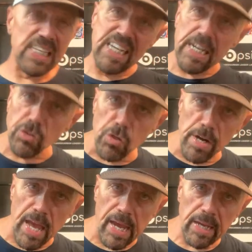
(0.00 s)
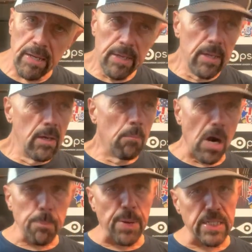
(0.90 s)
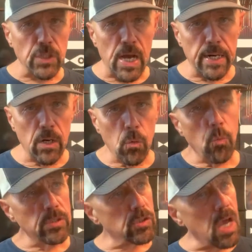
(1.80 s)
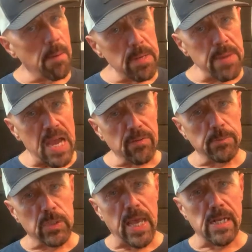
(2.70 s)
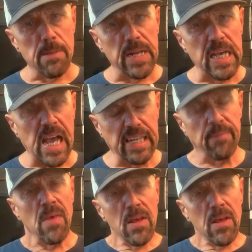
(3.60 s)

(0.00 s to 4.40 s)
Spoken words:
Yesterday, Mark Paisano was coming back from San Clemente Island.